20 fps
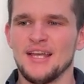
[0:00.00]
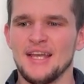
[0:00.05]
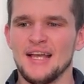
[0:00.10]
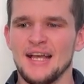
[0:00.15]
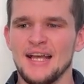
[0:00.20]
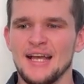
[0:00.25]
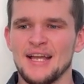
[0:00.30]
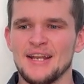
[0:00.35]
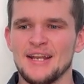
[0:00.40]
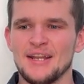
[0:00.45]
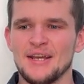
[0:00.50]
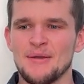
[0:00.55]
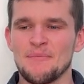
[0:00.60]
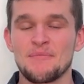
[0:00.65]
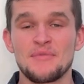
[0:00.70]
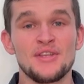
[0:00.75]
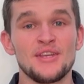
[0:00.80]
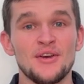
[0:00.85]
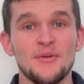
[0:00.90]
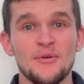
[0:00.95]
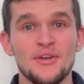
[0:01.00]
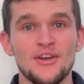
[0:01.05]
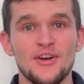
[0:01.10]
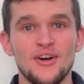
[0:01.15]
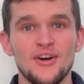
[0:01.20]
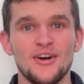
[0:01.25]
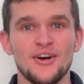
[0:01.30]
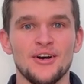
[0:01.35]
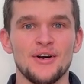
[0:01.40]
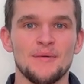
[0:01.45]
And here we
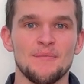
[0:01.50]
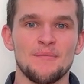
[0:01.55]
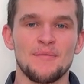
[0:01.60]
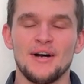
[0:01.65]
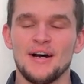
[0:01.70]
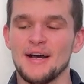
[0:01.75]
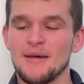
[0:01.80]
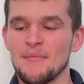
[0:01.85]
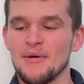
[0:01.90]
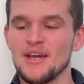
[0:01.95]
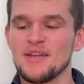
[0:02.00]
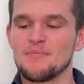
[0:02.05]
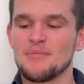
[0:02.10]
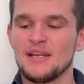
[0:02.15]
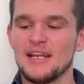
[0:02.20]
are. I might be